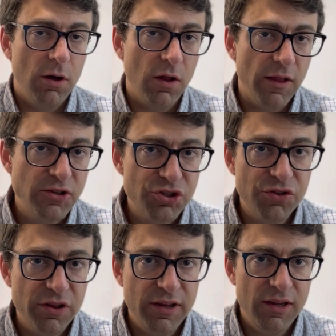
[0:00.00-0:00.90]

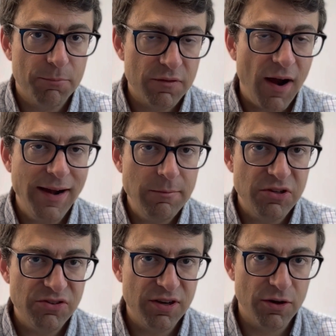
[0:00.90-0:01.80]
allegedly providing
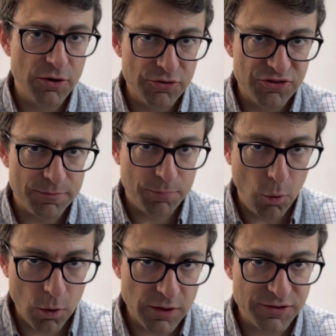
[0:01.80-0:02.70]
material
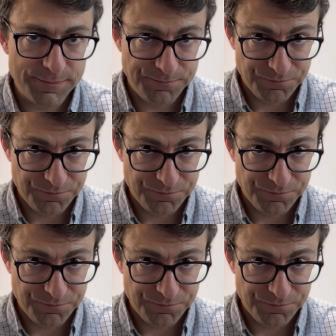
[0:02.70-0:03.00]
support